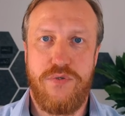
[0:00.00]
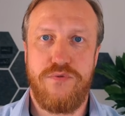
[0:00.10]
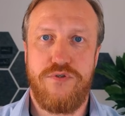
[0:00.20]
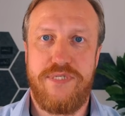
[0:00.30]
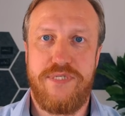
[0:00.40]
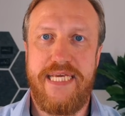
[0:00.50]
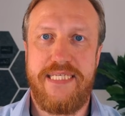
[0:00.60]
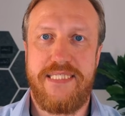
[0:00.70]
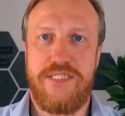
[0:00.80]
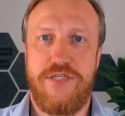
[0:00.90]

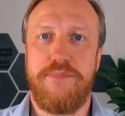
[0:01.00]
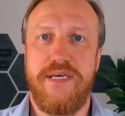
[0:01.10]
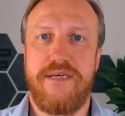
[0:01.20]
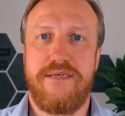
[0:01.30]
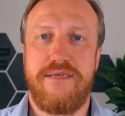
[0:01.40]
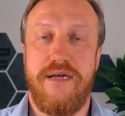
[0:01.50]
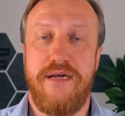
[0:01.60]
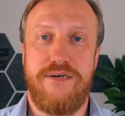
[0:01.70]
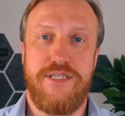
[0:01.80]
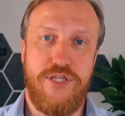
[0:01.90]
today's topic
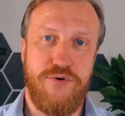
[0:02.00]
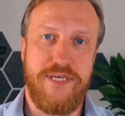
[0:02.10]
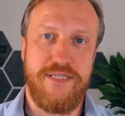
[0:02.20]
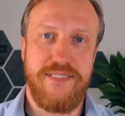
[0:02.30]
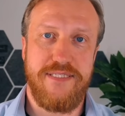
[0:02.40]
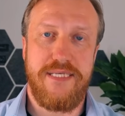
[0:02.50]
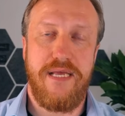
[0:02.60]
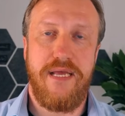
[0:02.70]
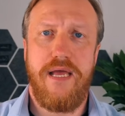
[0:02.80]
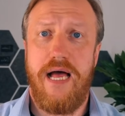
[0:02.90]
are tokens.
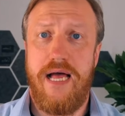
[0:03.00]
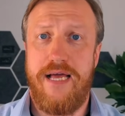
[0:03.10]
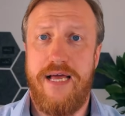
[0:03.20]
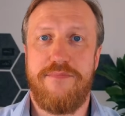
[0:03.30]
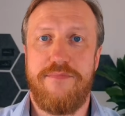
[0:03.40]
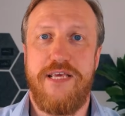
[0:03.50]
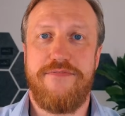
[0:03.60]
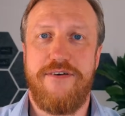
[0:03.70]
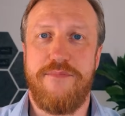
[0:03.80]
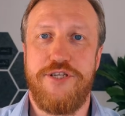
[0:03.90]
I
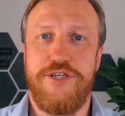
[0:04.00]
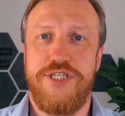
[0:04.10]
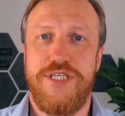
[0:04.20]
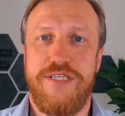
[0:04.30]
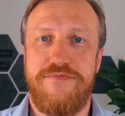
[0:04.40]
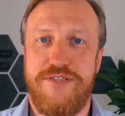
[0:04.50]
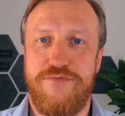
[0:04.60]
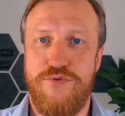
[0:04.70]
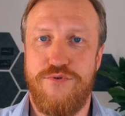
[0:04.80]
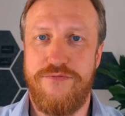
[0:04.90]
believe I mentioned this
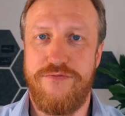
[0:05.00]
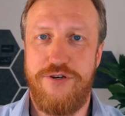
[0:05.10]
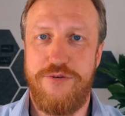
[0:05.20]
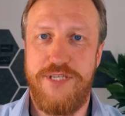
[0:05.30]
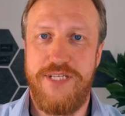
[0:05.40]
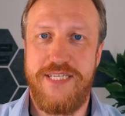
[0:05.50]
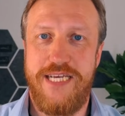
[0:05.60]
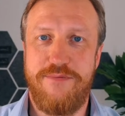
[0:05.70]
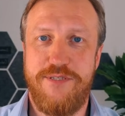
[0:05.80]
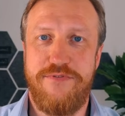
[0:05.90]
word very many
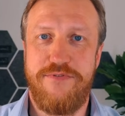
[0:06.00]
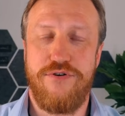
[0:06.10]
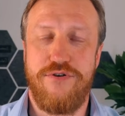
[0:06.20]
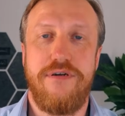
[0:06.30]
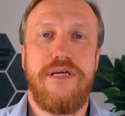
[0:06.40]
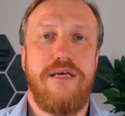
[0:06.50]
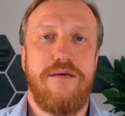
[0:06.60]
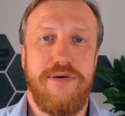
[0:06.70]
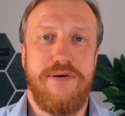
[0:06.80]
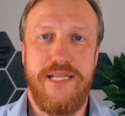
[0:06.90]
times before,
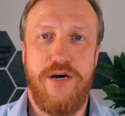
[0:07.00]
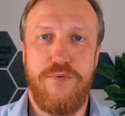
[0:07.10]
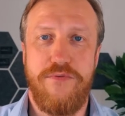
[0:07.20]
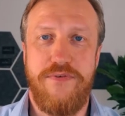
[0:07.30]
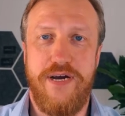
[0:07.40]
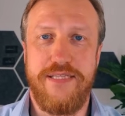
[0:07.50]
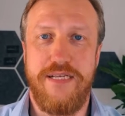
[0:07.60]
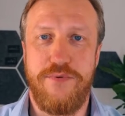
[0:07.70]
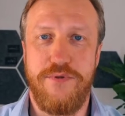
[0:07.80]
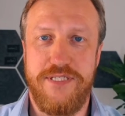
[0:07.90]
but now we
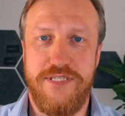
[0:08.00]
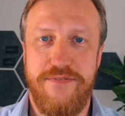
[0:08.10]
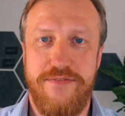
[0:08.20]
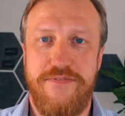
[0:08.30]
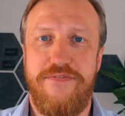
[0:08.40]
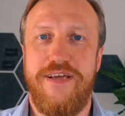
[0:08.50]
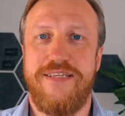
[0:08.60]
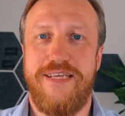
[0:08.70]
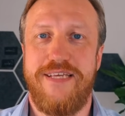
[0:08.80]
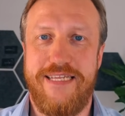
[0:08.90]
finally will deal with
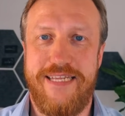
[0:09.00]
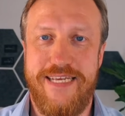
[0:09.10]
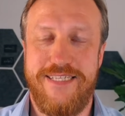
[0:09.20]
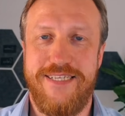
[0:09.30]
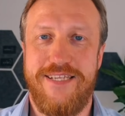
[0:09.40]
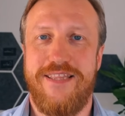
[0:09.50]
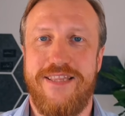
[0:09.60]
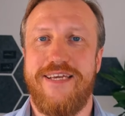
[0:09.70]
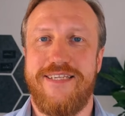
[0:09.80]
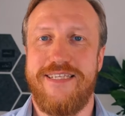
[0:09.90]
that and get into
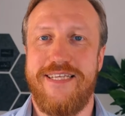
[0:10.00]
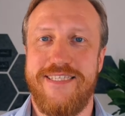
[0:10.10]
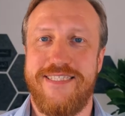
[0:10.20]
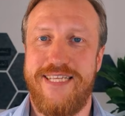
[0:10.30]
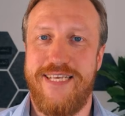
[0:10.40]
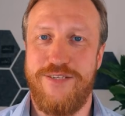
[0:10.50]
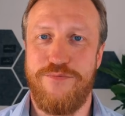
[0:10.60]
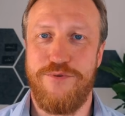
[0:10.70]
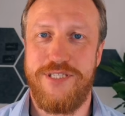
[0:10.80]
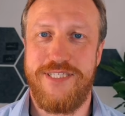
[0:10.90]
that and understand
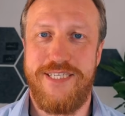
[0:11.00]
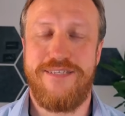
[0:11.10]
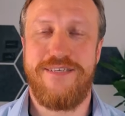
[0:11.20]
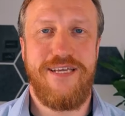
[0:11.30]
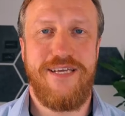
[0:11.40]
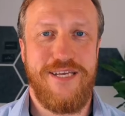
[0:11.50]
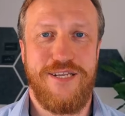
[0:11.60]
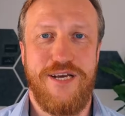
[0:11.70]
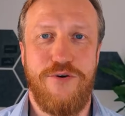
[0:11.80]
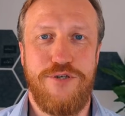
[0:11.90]
what is it,
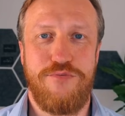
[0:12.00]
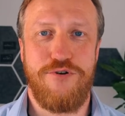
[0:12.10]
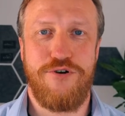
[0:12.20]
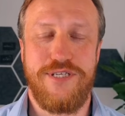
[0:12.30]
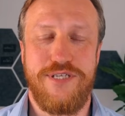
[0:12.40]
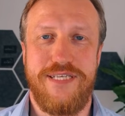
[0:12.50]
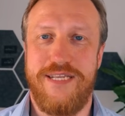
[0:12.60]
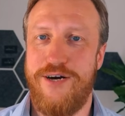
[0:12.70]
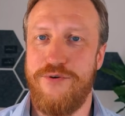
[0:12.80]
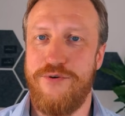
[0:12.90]
how it works, and
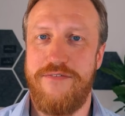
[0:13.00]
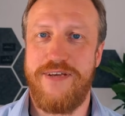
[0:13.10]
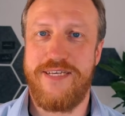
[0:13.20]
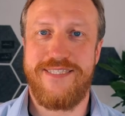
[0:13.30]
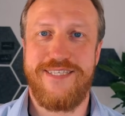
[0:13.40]
how it affects